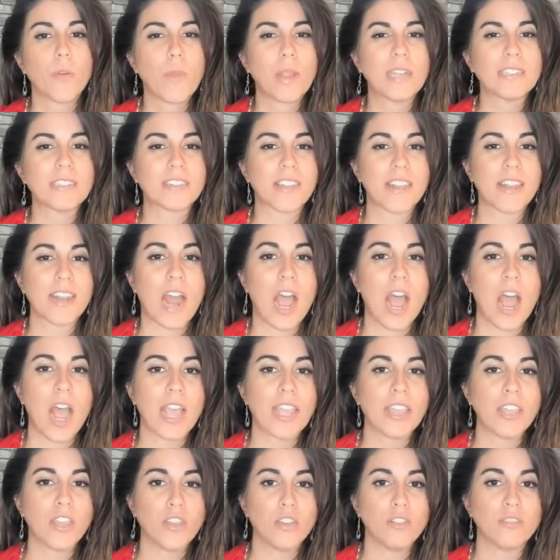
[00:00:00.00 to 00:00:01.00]
ways that
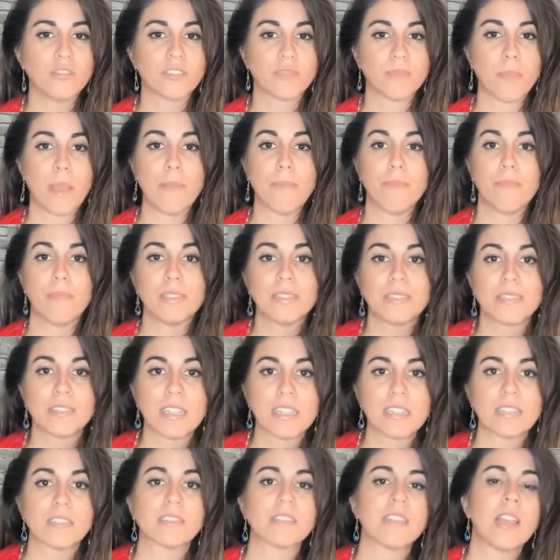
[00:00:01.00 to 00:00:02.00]
I use my
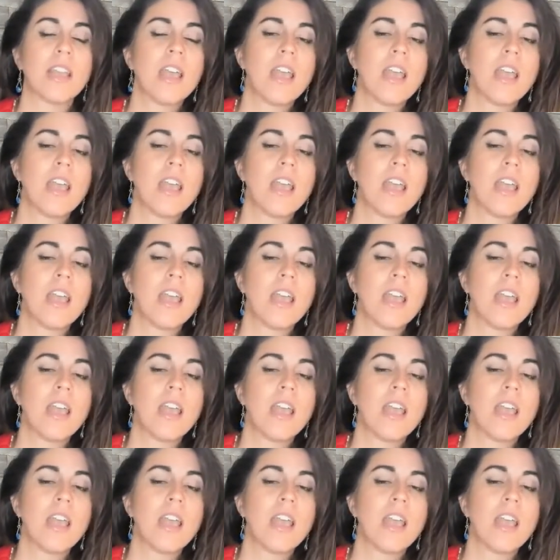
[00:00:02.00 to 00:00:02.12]
business